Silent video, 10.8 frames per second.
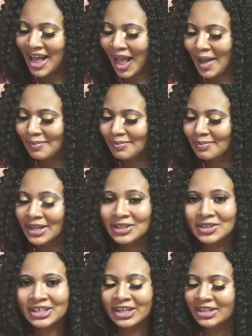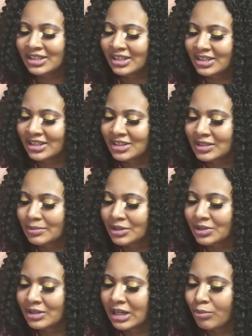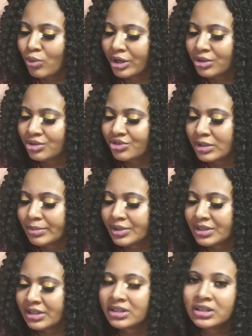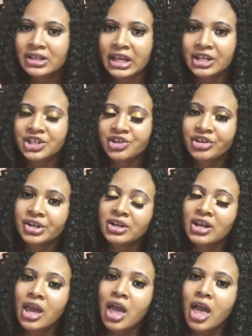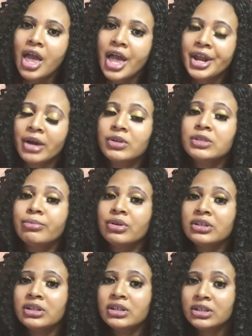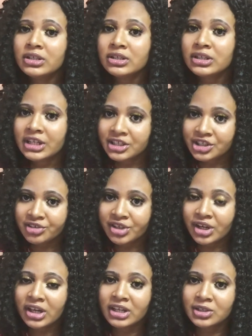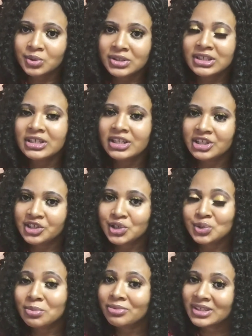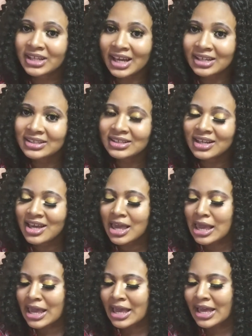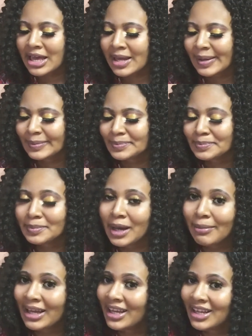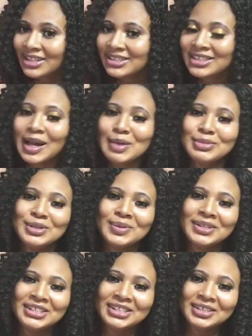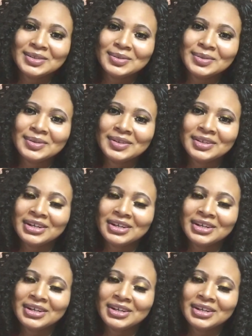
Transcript: My nationality, yes, I just mentioned, I'm 100% Nigerian, and I was born in Nigeria, Edo State, Nigeria to be precise. My age, I'm 20 years old.